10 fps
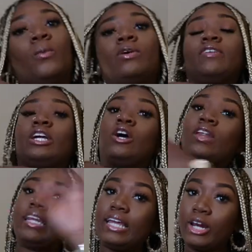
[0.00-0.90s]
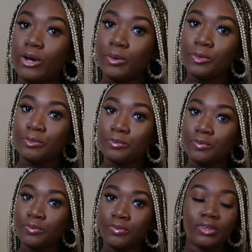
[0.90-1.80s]
We're gonna go to dinner
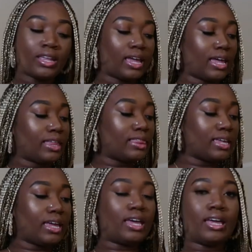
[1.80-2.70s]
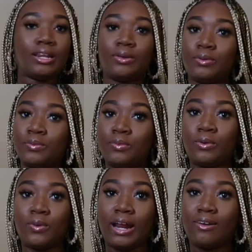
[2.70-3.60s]
and then
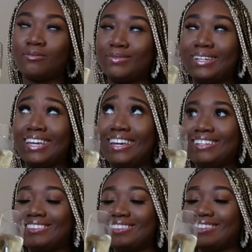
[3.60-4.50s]
we're going out again.